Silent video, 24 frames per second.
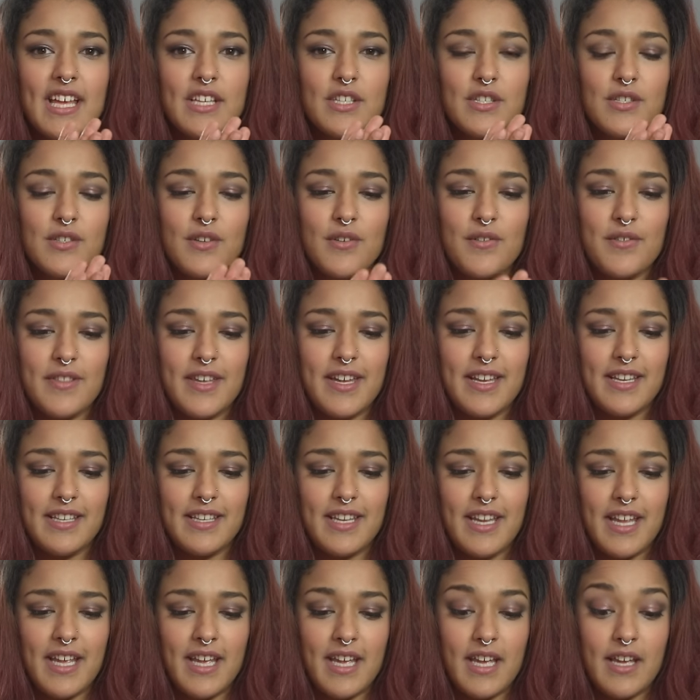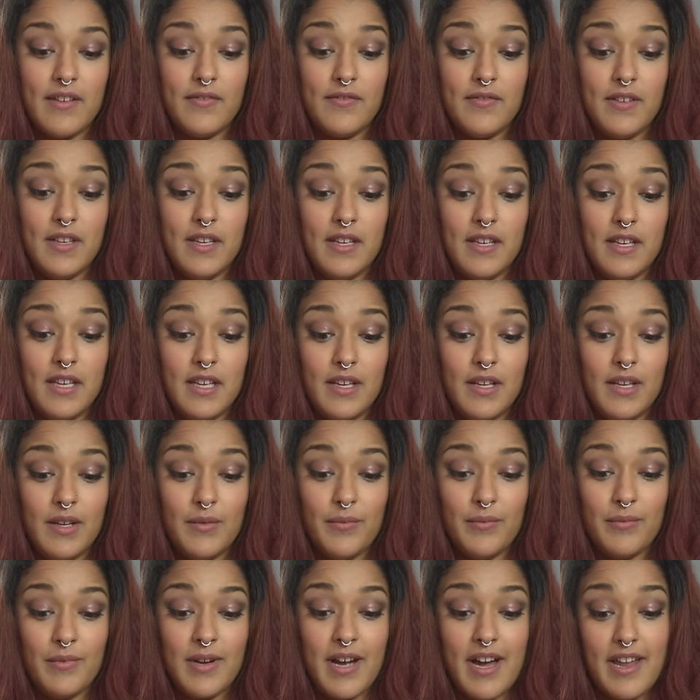so that if
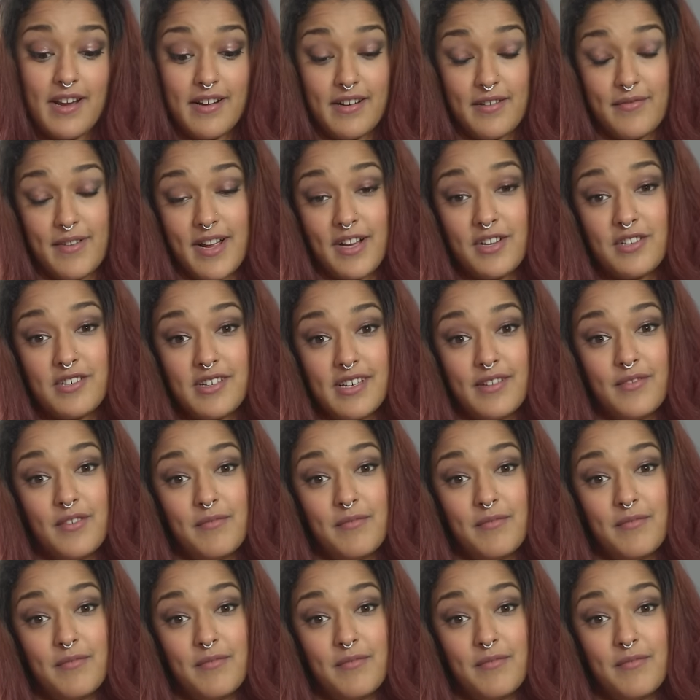he got an erection,